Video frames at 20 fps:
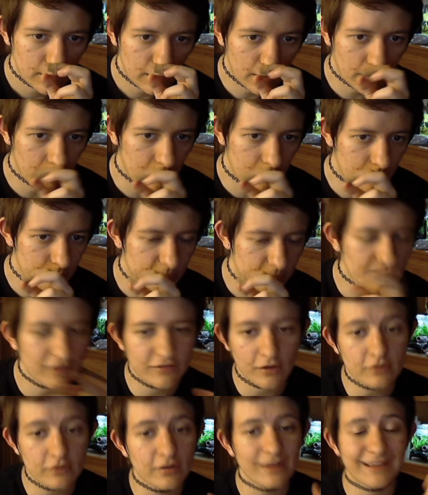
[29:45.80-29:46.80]
Because
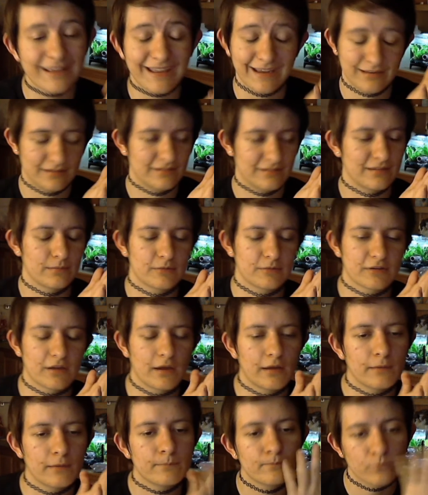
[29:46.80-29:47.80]
unlike
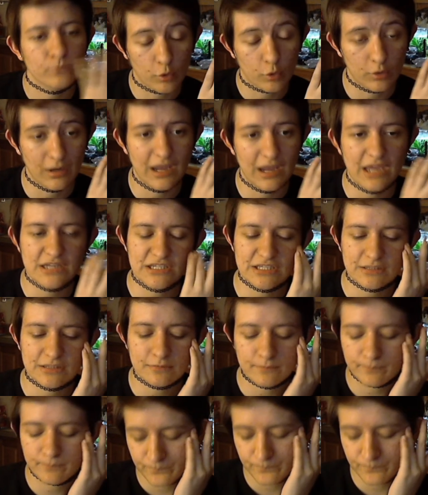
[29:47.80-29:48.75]
Antisepticeye, or Anti,